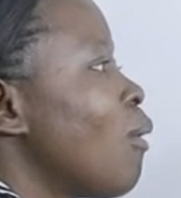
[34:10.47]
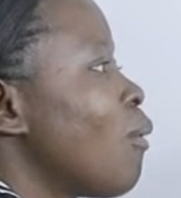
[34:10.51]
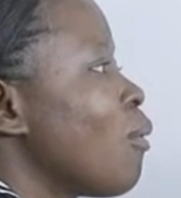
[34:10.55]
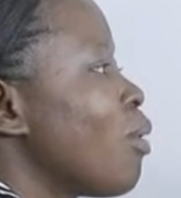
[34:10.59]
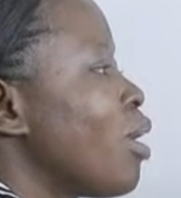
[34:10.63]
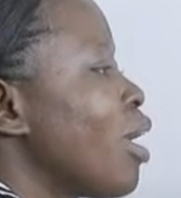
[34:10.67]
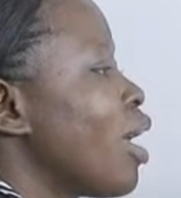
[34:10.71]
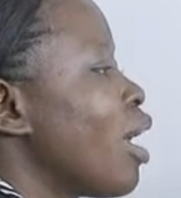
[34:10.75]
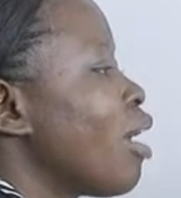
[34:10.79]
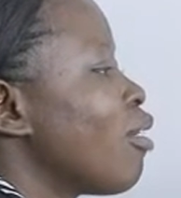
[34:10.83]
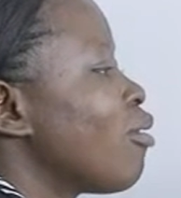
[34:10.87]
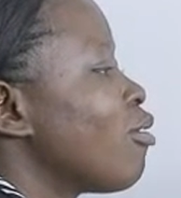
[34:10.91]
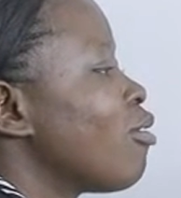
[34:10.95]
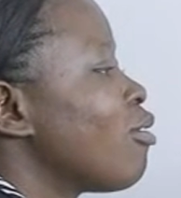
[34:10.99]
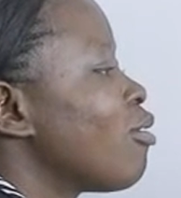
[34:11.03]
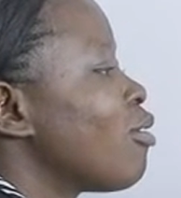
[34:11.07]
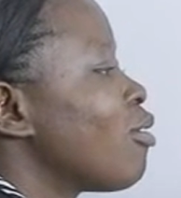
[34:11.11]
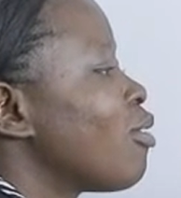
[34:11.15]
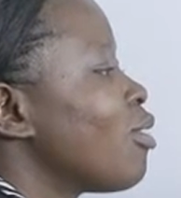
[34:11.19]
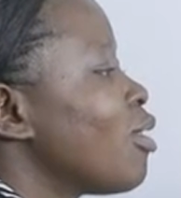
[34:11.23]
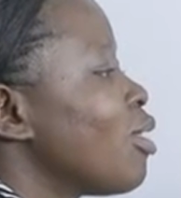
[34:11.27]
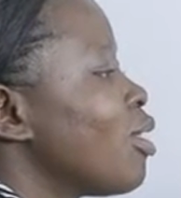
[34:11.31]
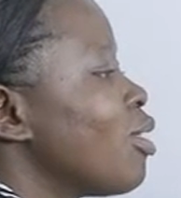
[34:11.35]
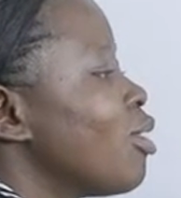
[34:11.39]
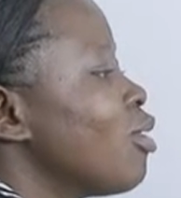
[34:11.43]
we have
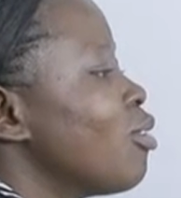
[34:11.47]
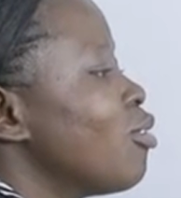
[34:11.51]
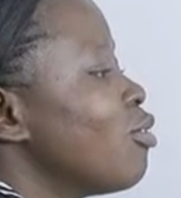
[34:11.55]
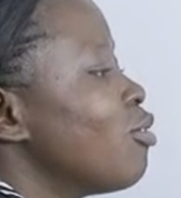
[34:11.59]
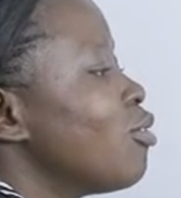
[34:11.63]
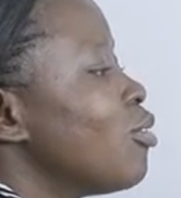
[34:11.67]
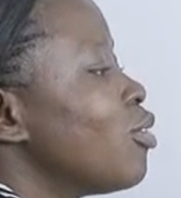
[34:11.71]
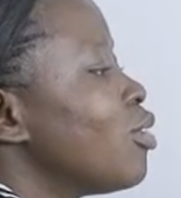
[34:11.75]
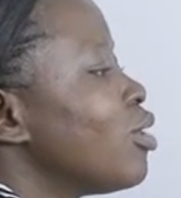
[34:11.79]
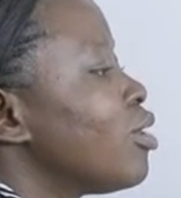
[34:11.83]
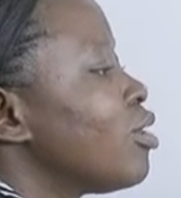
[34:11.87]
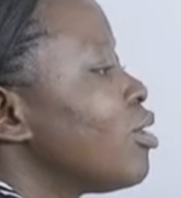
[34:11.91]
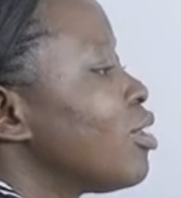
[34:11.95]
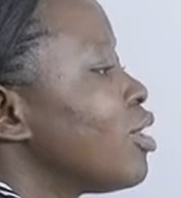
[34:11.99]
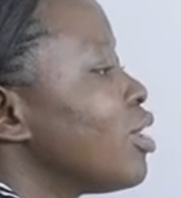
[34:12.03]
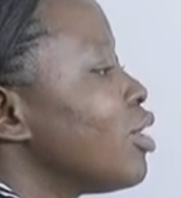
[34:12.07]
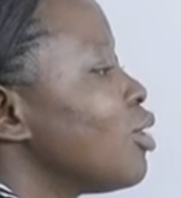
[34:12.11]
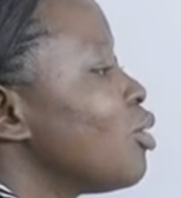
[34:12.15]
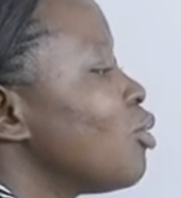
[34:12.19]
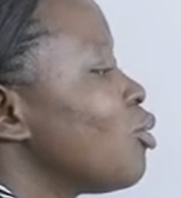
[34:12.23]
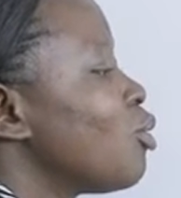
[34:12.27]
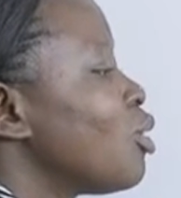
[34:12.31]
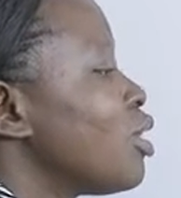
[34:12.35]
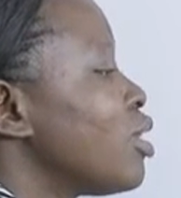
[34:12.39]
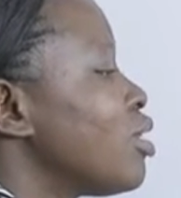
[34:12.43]

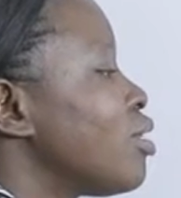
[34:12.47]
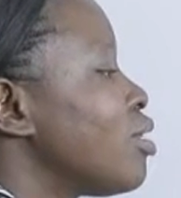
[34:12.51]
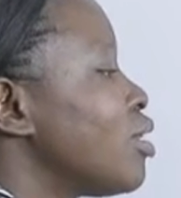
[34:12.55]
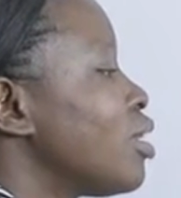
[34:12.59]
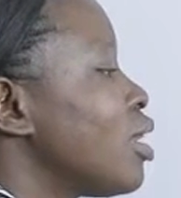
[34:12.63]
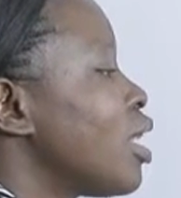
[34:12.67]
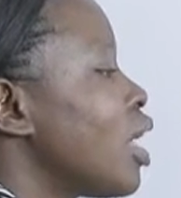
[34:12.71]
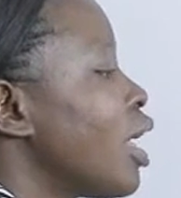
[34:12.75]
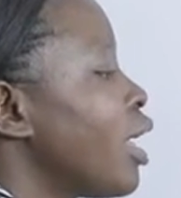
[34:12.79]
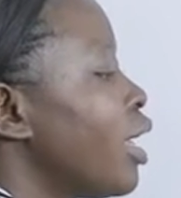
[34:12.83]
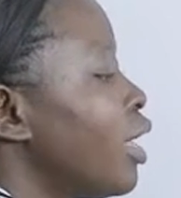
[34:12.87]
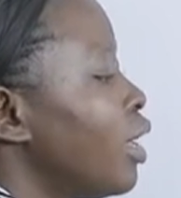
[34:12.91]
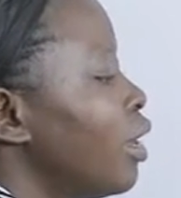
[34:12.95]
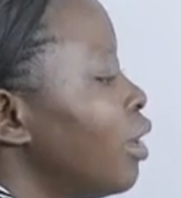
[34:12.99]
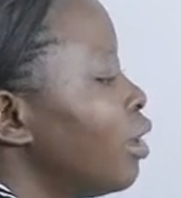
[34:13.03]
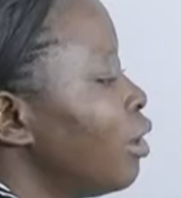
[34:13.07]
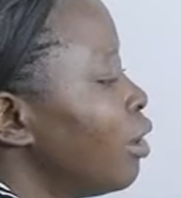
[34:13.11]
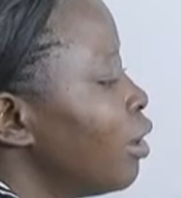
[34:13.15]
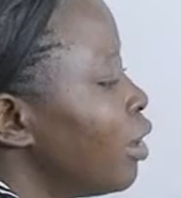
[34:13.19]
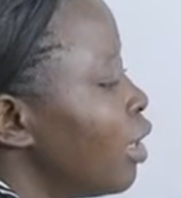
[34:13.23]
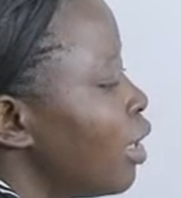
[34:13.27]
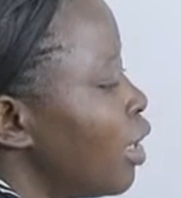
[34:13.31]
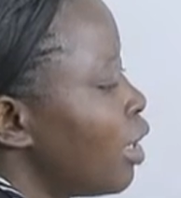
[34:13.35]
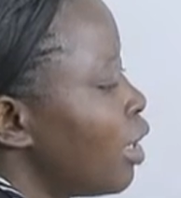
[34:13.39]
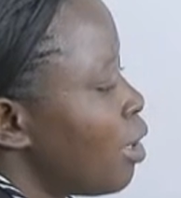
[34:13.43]

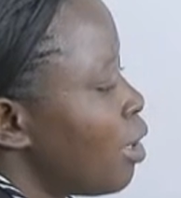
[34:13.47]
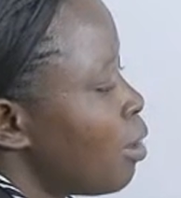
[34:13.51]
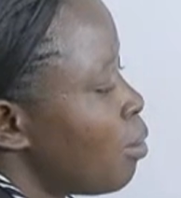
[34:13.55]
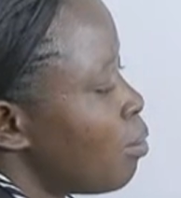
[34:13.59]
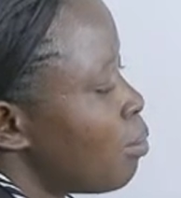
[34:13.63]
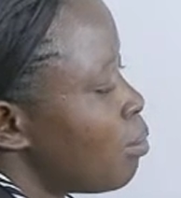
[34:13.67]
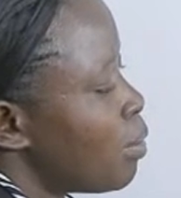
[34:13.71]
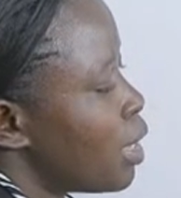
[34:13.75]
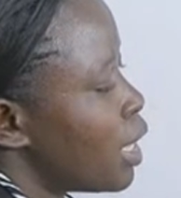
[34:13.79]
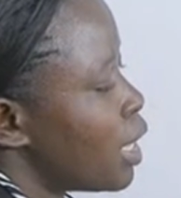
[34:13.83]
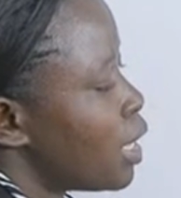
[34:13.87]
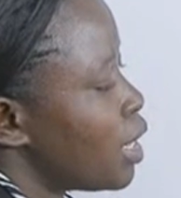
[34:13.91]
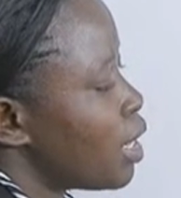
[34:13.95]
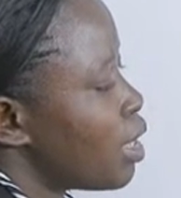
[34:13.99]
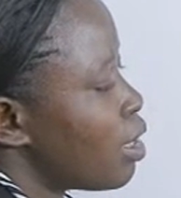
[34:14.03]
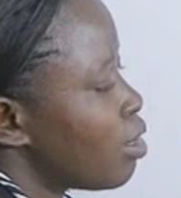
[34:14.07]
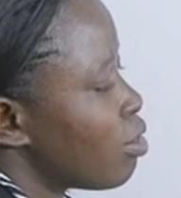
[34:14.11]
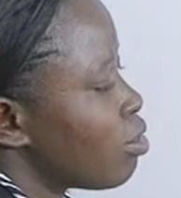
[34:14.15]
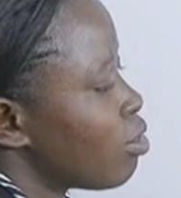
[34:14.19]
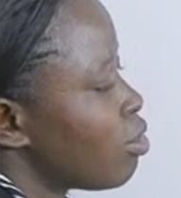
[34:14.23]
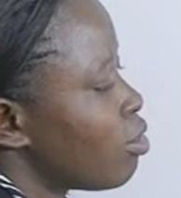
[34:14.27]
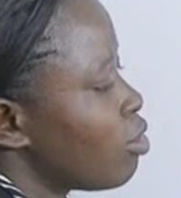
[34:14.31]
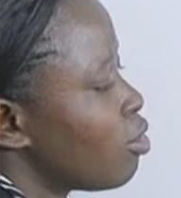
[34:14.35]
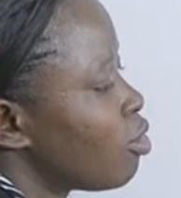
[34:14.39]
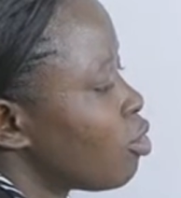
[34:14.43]
14:29
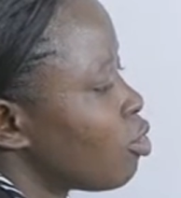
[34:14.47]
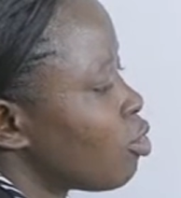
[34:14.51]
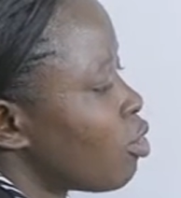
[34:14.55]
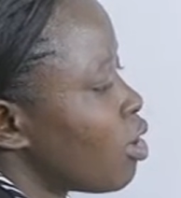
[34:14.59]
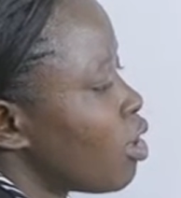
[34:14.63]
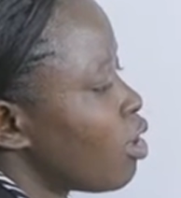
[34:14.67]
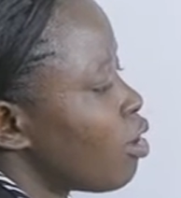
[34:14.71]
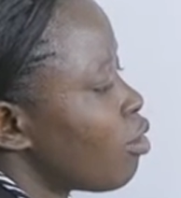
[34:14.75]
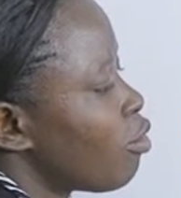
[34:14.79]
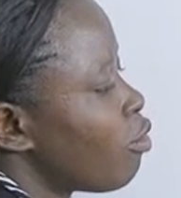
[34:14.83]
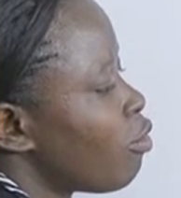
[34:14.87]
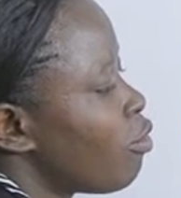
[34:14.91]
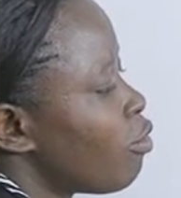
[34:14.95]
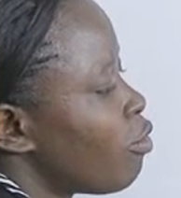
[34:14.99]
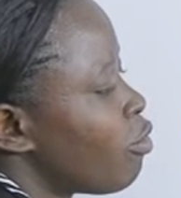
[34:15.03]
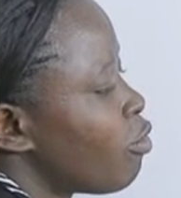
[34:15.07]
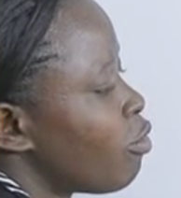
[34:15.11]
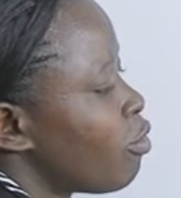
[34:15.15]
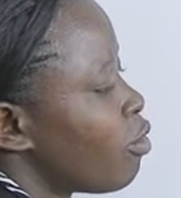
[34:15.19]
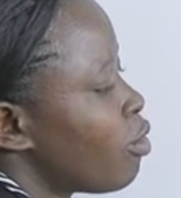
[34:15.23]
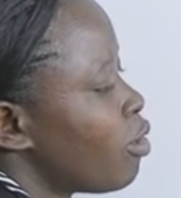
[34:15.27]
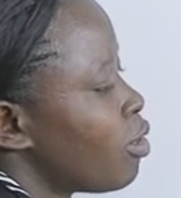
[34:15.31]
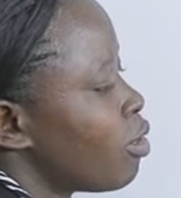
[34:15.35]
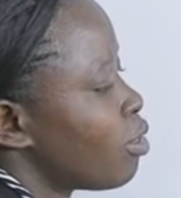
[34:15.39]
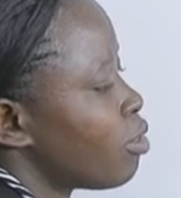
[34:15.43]
minus
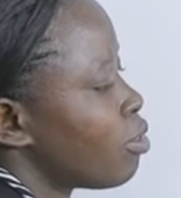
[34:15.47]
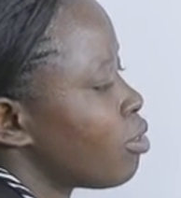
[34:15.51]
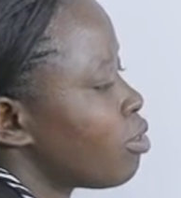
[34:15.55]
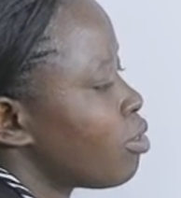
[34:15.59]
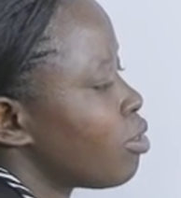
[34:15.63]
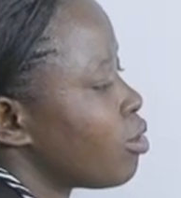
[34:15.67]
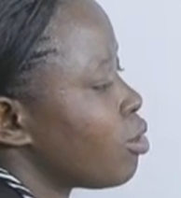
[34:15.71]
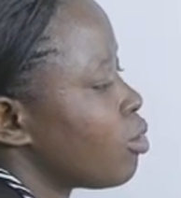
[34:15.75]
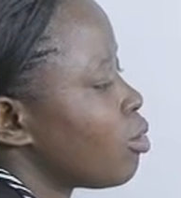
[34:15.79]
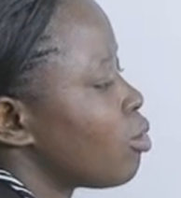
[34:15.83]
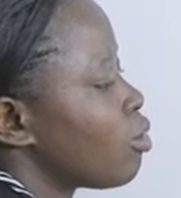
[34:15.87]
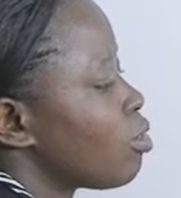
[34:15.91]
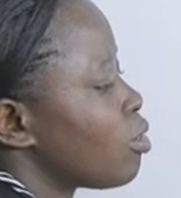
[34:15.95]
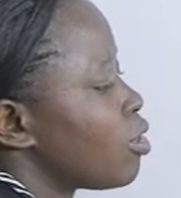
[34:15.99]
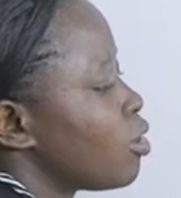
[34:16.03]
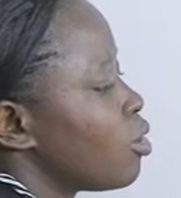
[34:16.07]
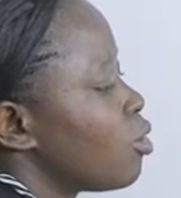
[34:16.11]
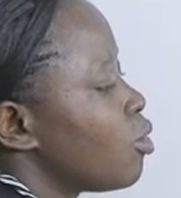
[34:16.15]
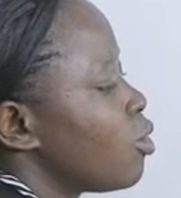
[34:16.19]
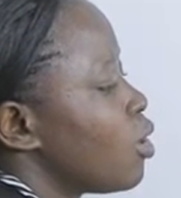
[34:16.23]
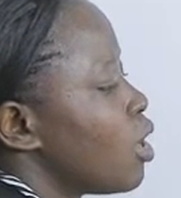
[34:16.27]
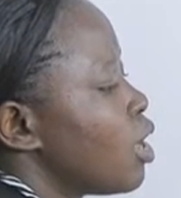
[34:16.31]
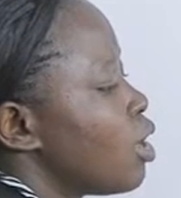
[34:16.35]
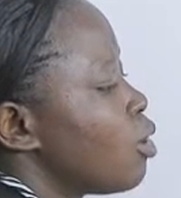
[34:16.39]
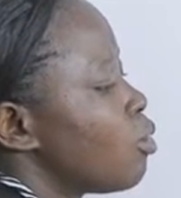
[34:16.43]

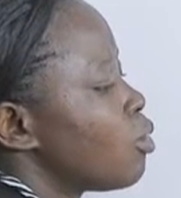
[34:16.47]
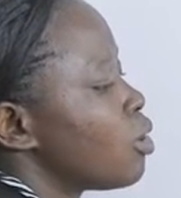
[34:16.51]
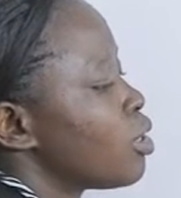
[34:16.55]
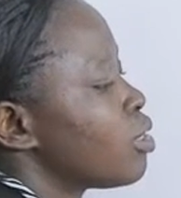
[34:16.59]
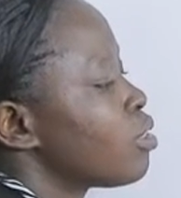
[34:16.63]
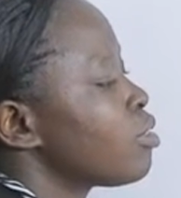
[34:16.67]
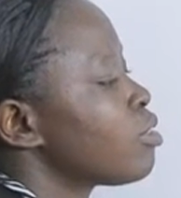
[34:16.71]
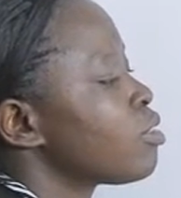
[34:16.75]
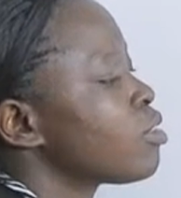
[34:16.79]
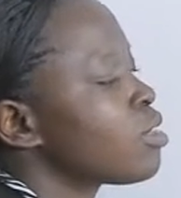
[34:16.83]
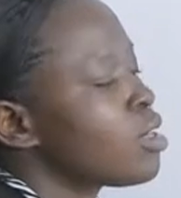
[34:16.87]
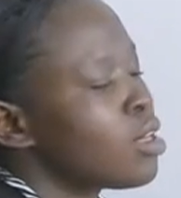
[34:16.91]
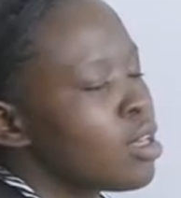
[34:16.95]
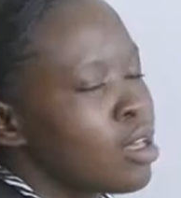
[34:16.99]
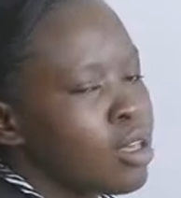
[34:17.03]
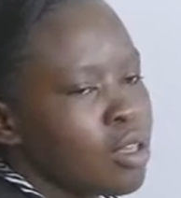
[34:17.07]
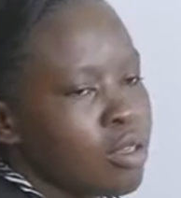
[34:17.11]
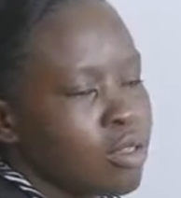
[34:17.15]
12:00 hours,